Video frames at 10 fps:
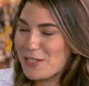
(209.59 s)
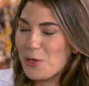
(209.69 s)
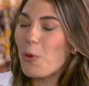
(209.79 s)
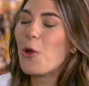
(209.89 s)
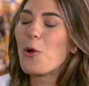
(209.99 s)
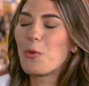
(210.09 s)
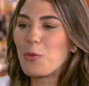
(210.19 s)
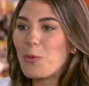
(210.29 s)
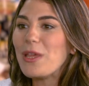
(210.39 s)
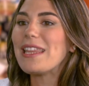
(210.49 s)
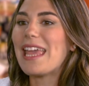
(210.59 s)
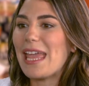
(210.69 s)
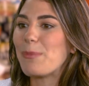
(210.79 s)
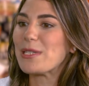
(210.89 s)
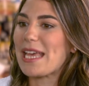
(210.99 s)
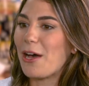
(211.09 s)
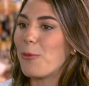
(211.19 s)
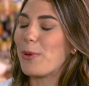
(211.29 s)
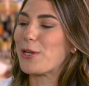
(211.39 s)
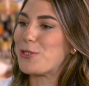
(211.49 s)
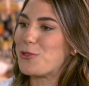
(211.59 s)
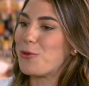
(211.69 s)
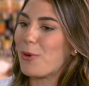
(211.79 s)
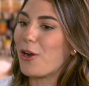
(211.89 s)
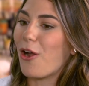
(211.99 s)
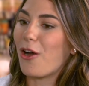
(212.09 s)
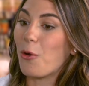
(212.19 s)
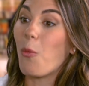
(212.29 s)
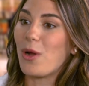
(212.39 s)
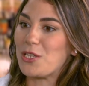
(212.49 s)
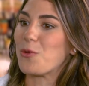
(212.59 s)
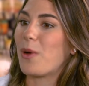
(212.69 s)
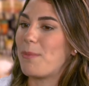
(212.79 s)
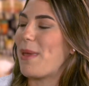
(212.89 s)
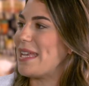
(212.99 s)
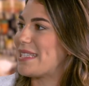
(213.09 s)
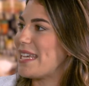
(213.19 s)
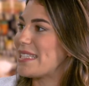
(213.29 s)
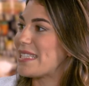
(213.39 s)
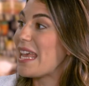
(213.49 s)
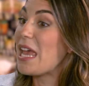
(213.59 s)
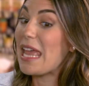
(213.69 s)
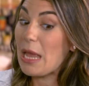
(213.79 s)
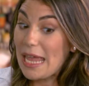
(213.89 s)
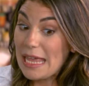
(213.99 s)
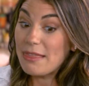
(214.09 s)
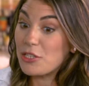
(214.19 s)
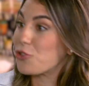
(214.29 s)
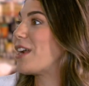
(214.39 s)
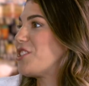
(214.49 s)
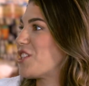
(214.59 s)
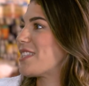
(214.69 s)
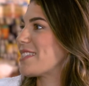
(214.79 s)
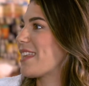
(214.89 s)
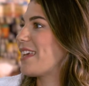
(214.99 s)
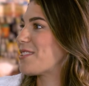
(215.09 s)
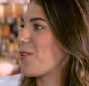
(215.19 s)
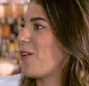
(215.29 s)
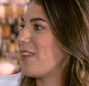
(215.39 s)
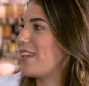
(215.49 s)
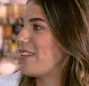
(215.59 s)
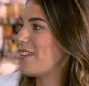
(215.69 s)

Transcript: So we're really able to help a consumer on a one-to-one basis in the trenches, as I like to call it.